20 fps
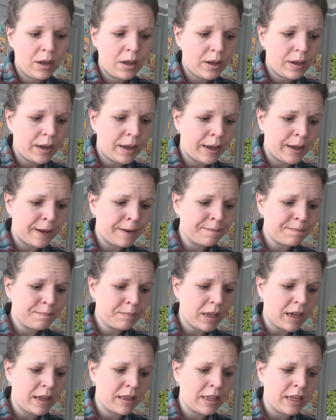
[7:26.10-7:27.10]
Okay,
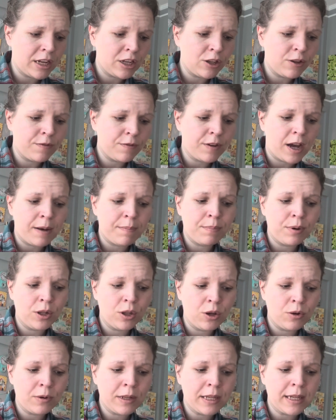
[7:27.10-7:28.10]
and then you've got
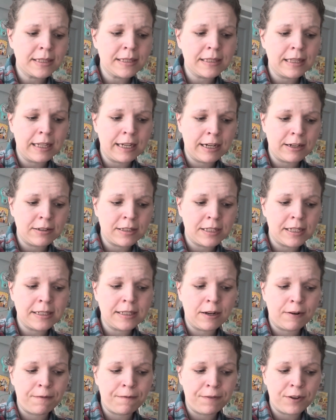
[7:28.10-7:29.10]
Polonius, Laertes,
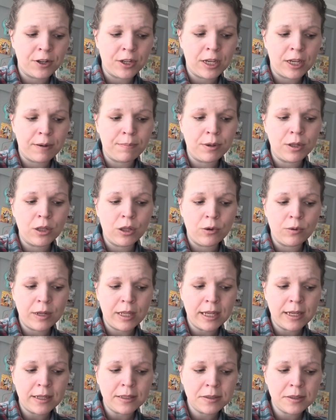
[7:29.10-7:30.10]
and Ophelia.
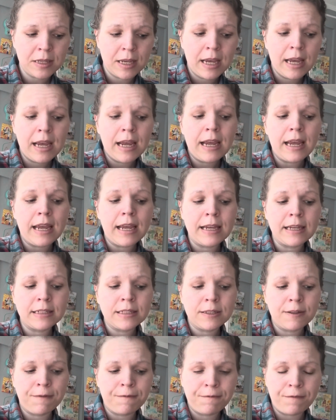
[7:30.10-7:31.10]
Polonius is
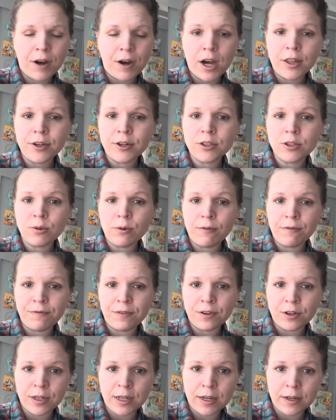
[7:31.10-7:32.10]
the father to
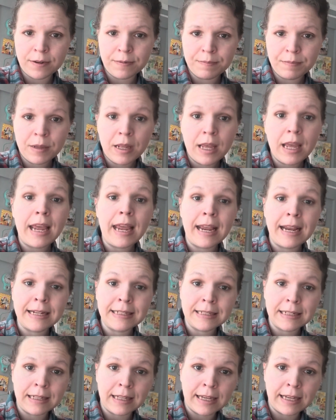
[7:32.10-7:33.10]
Ophelia and
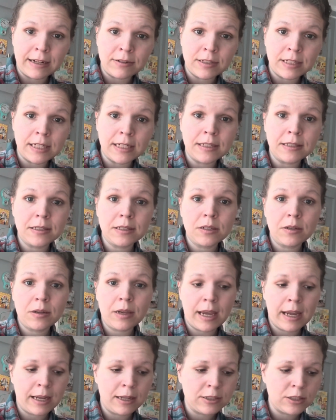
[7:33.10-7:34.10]
to Laertes.
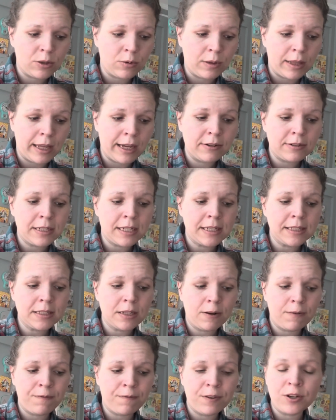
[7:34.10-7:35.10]
Okay, so Laertes and
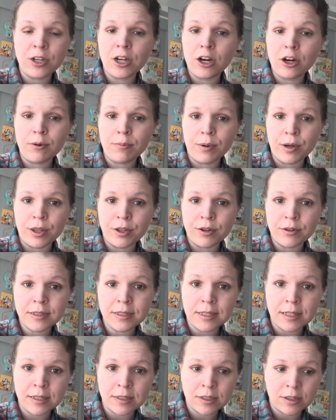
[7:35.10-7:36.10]
Ophelia are brother and
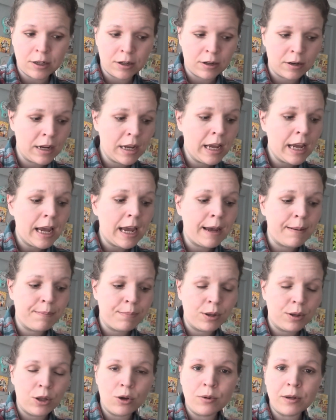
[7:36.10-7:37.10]
sister, and
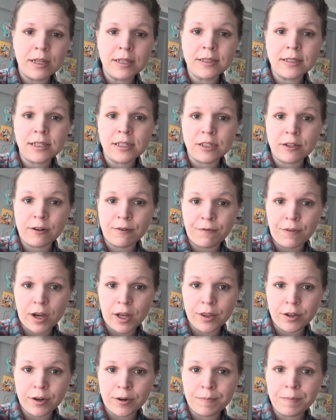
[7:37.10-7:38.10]
Polonius is their
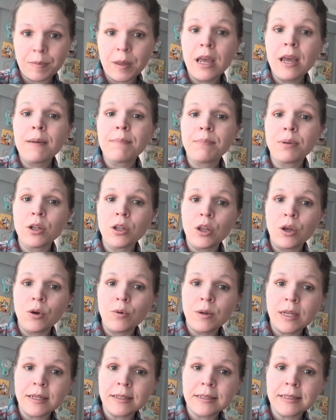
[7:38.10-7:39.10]
father.
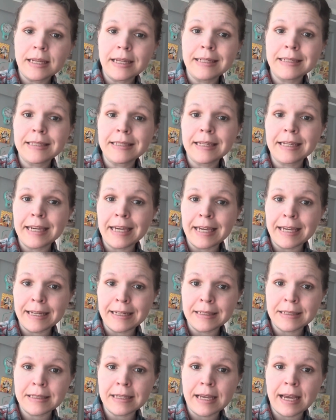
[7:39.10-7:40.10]
Polonius is the
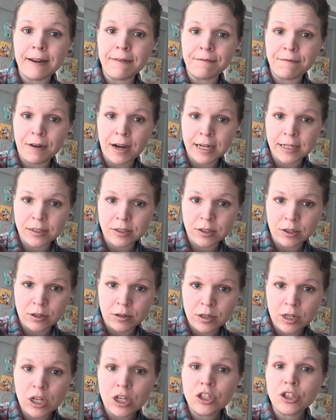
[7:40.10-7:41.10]
king's advisor.
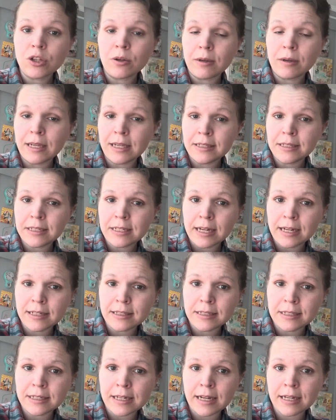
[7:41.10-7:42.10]
So he
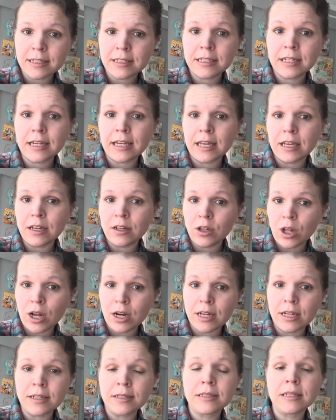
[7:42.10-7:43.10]
stands next to King
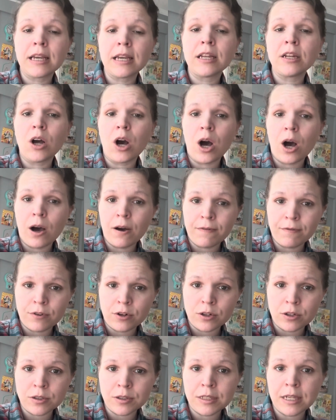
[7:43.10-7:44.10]
Claudius and
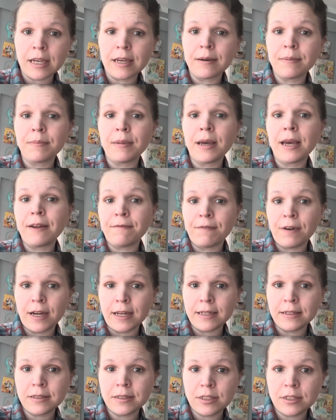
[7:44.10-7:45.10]
offers him
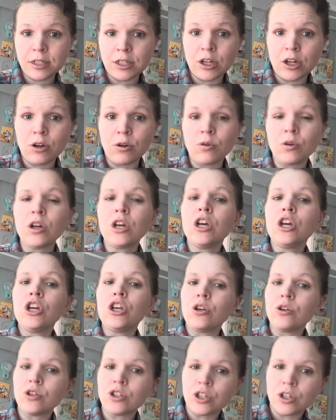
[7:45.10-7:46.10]
advice.
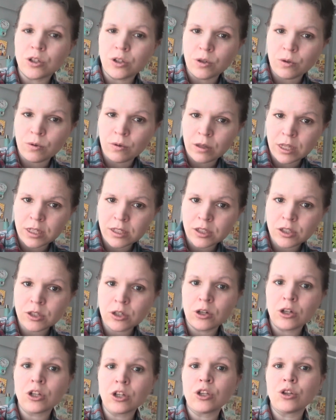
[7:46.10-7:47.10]
You should do this,
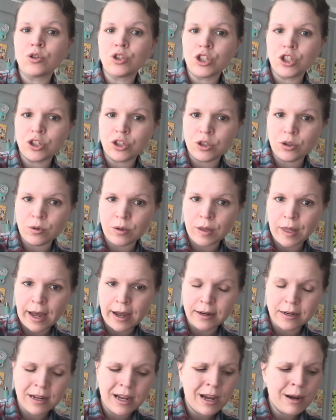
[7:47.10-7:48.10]
sir, you should do
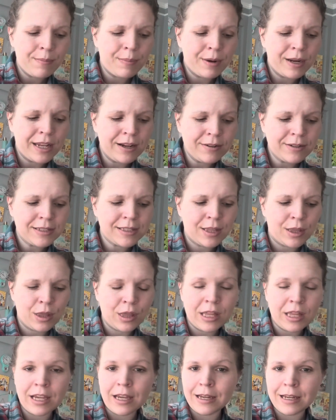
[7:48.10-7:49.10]
that. But here's the
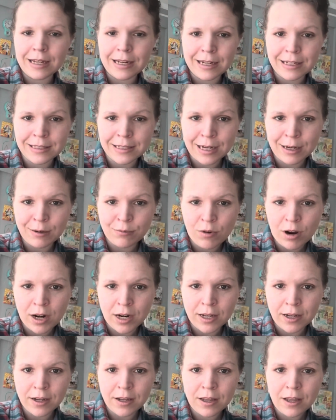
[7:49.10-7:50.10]
thing, and it's
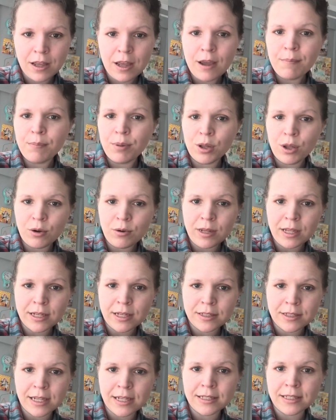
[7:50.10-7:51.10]
ironic.
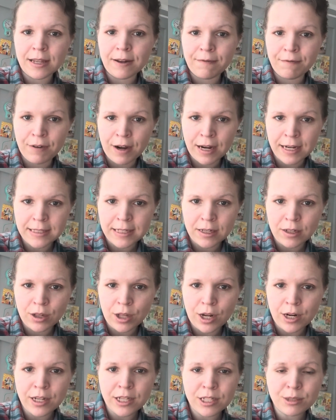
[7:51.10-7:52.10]
Polonius is advising
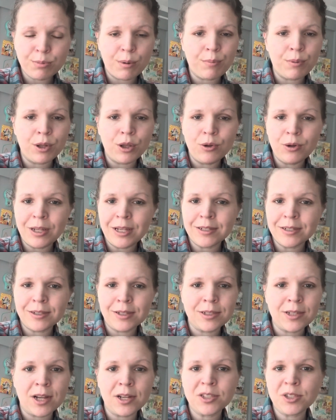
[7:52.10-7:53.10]
Claudius, but Polonius
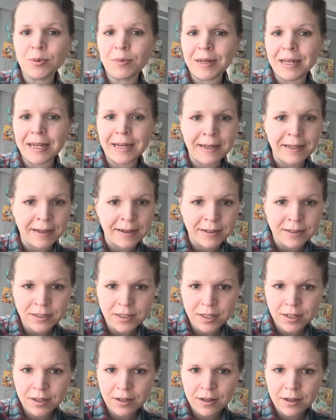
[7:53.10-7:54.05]
is also an idiot.